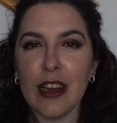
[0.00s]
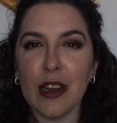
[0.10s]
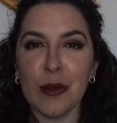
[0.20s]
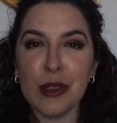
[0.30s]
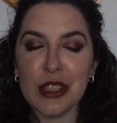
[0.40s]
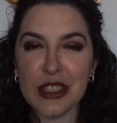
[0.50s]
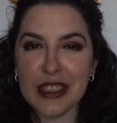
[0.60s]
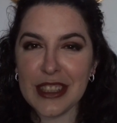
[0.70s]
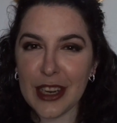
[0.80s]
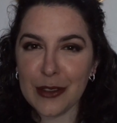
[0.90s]

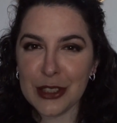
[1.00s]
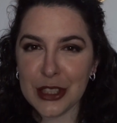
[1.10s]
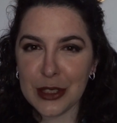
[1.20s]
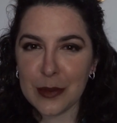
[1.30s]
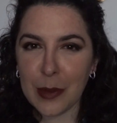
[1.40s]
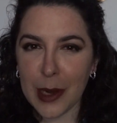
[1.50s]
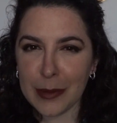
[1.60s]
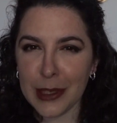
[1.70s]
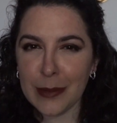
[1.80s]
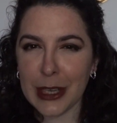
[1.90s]
originally I was just
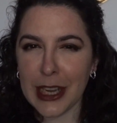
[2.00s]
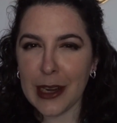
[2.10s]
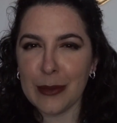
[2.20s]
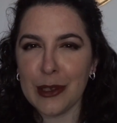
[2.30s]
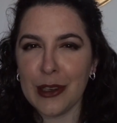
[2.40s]
propping up my camera